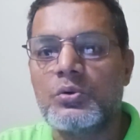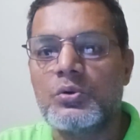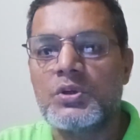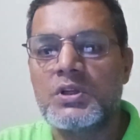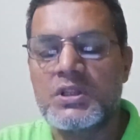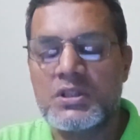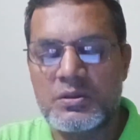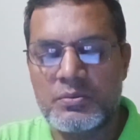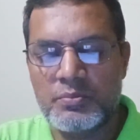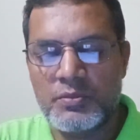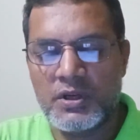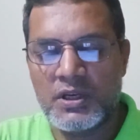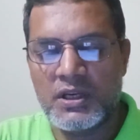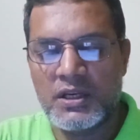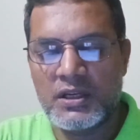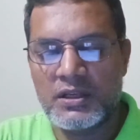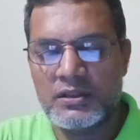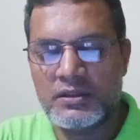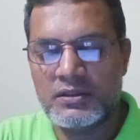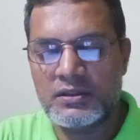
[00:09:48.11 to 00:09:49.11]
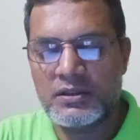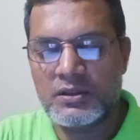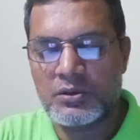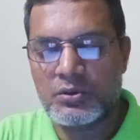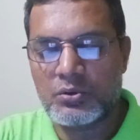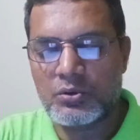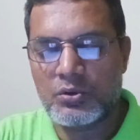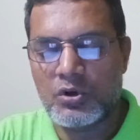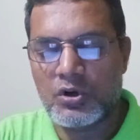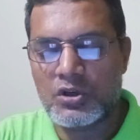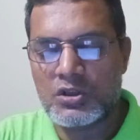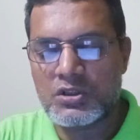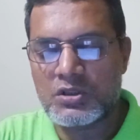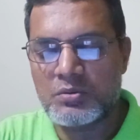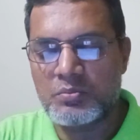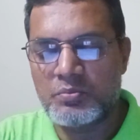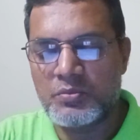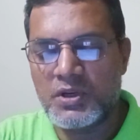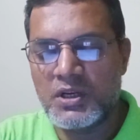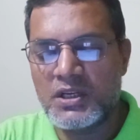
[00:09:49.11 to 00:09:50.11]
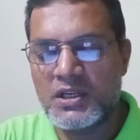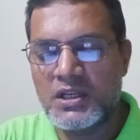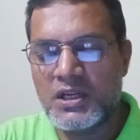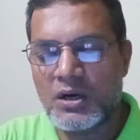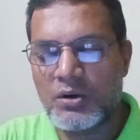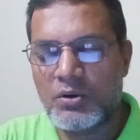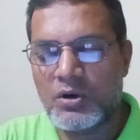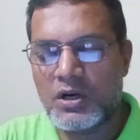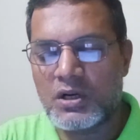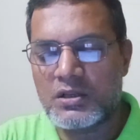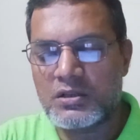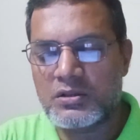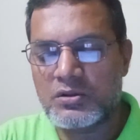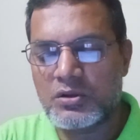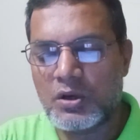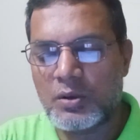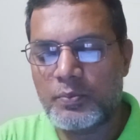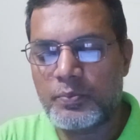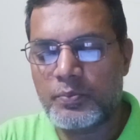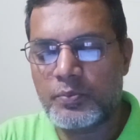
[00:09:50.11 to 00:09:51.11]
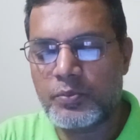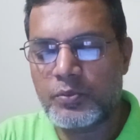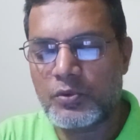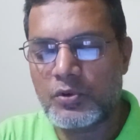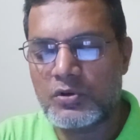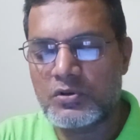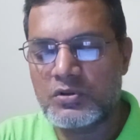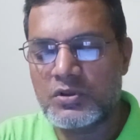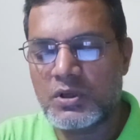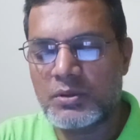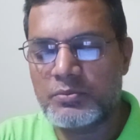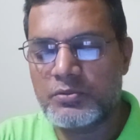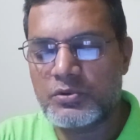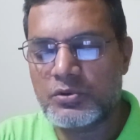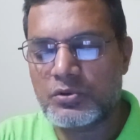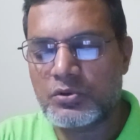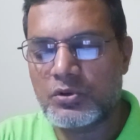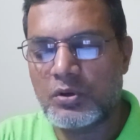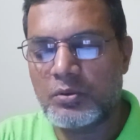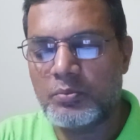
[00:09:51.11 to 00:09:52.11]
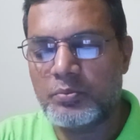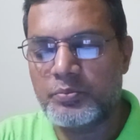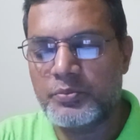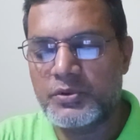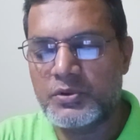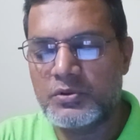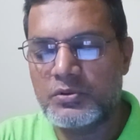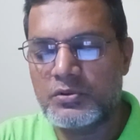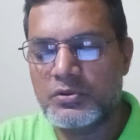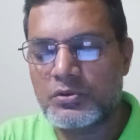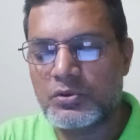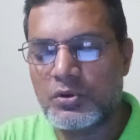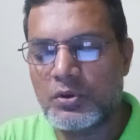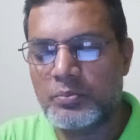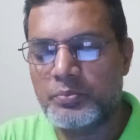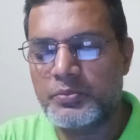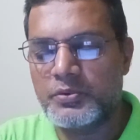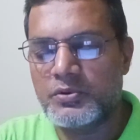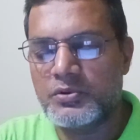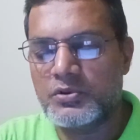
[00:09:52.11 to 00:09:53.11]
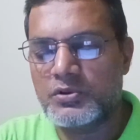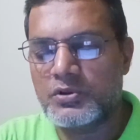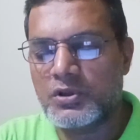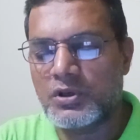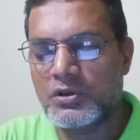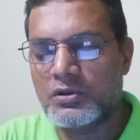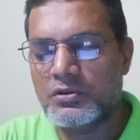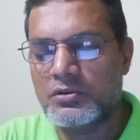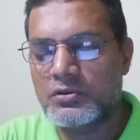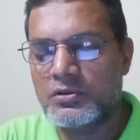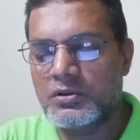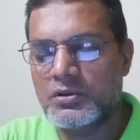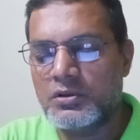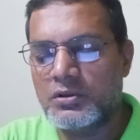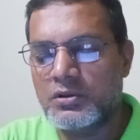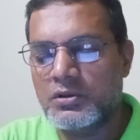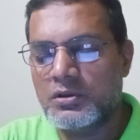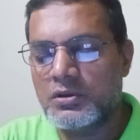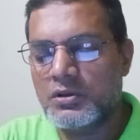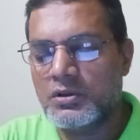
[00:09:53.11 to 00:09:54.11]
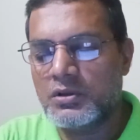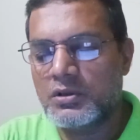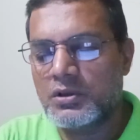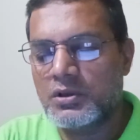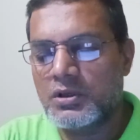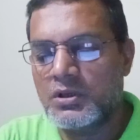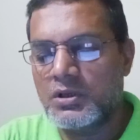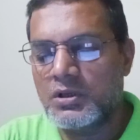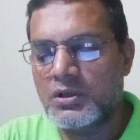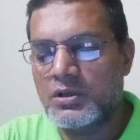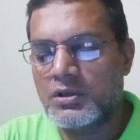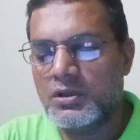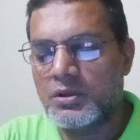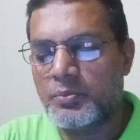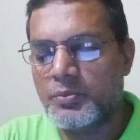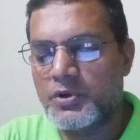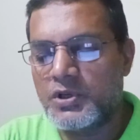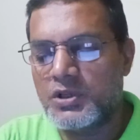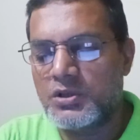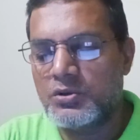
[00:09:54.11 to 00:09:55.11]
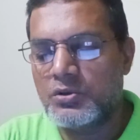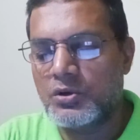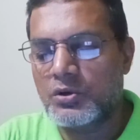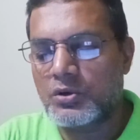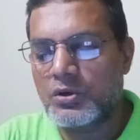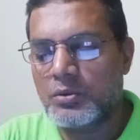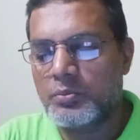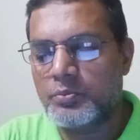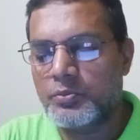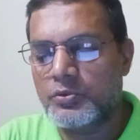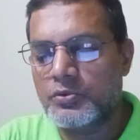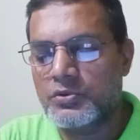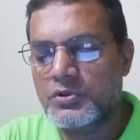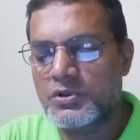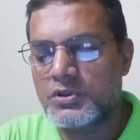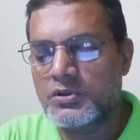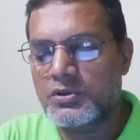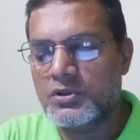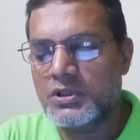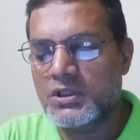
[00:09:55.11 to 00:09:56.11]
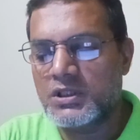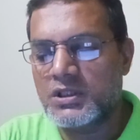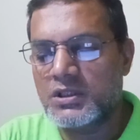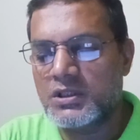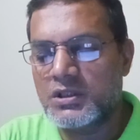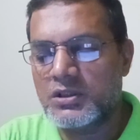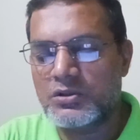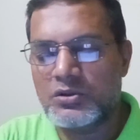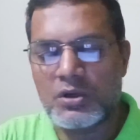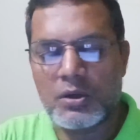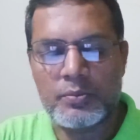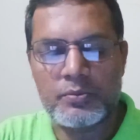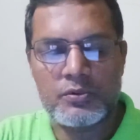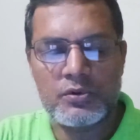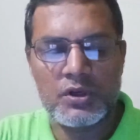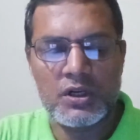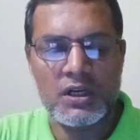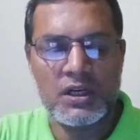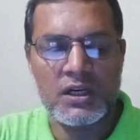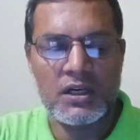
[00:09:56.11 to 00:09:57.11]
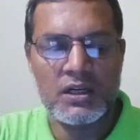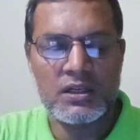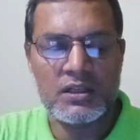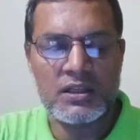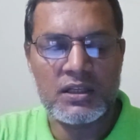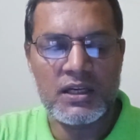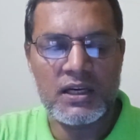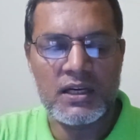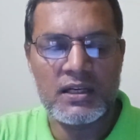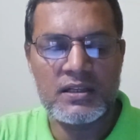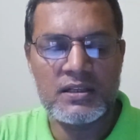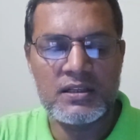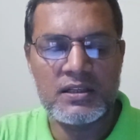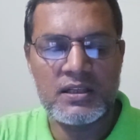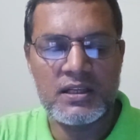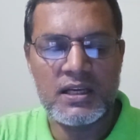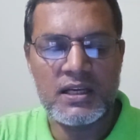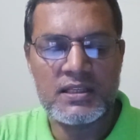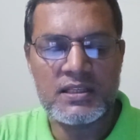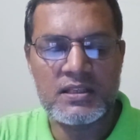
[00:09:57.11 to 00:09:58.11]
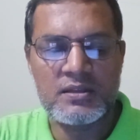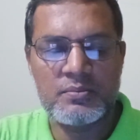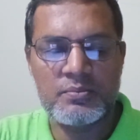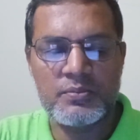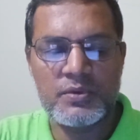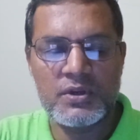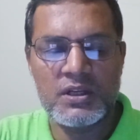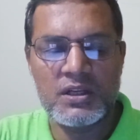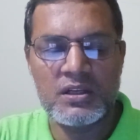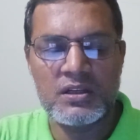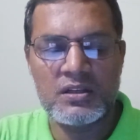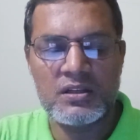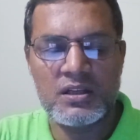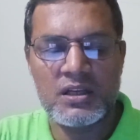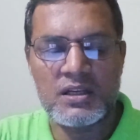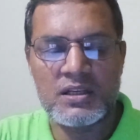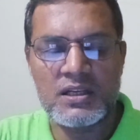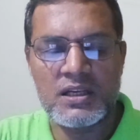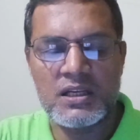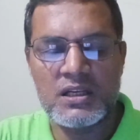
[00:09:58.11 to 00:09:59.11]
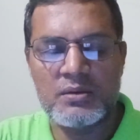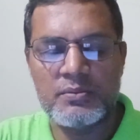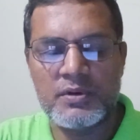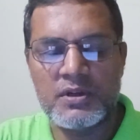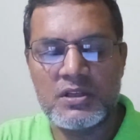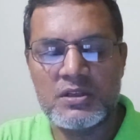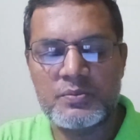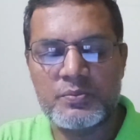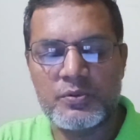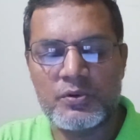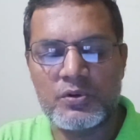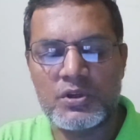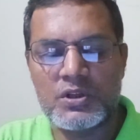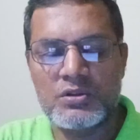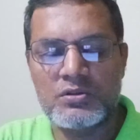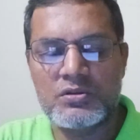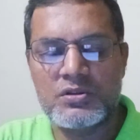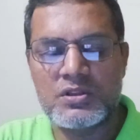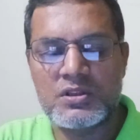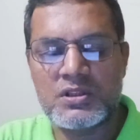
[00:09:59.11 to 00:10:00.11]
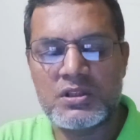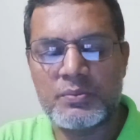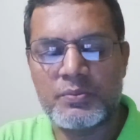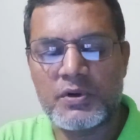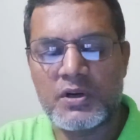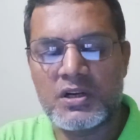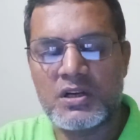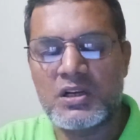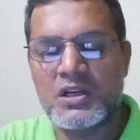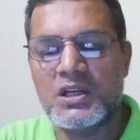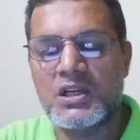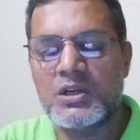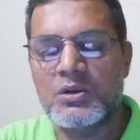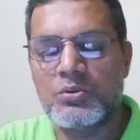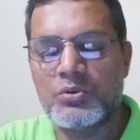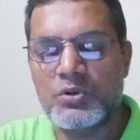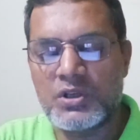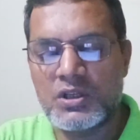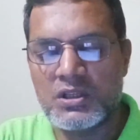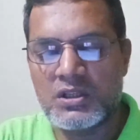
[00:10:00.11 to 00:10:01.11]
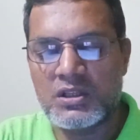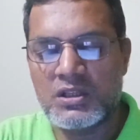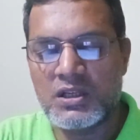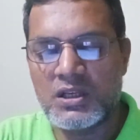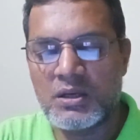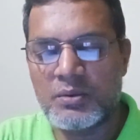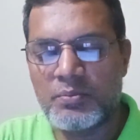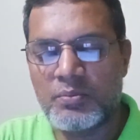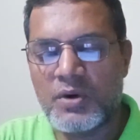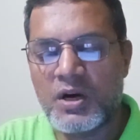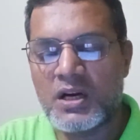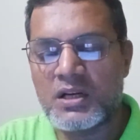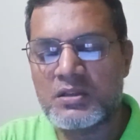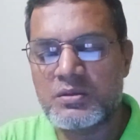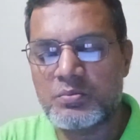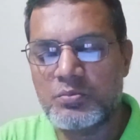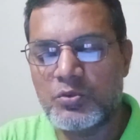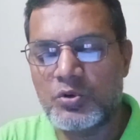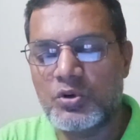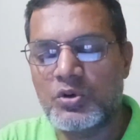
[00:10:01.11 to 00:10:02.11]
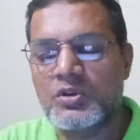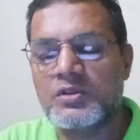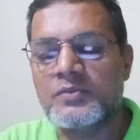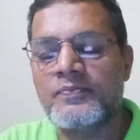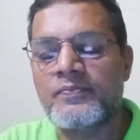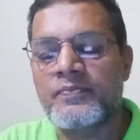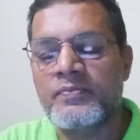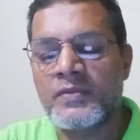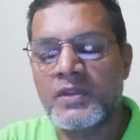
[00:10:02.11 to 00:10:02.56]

which may cost many hours of computation The video compositing software can assemble the elements produced separately with a much more